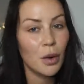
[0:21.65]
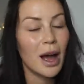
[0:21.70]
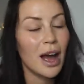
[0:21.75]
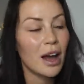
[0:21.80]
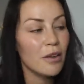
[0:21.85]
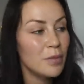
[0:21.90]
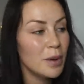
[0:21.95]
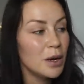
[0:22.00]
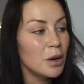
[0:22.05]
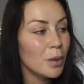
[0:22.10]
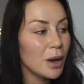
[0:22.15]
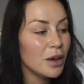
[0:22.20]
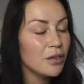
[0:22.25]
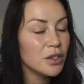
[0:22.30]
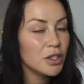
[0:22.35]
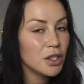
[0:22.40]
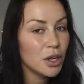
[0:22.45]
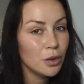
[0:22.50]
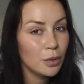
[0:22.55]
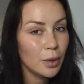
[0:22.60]
I have been away
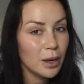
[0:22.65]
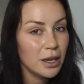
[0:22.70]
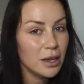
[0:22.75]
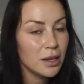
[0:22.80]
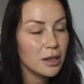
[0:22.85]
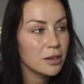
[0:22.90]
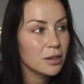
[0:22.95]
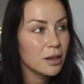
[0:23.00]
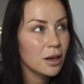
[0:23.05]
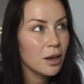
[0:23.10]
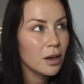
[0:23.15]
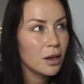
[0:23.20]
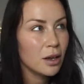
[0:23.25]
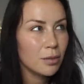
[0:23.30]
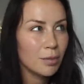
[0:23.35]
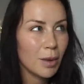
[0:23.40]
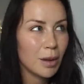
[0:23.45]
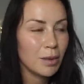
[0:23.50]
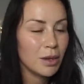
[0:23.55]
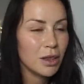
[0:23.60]
for two weeks,
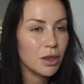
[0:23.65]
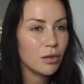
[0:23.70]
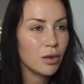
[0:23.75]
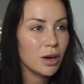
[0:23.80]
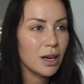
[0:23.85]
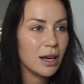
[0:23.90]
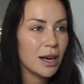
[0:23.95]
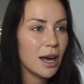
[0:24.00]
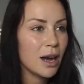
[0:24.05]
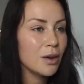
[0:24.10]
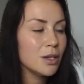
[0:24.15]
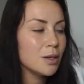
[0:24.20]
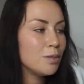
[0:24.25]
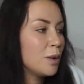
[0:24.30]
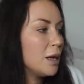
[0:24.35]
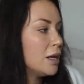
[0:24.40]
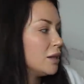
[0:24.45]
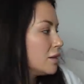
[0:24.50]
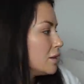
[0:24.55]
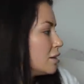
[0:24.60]
maybe three now it's
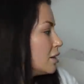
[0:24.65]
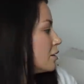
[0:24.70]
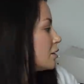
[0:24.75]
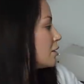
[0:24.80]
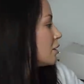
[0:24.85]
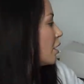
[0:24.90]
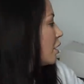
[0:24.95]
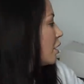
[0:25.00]
been since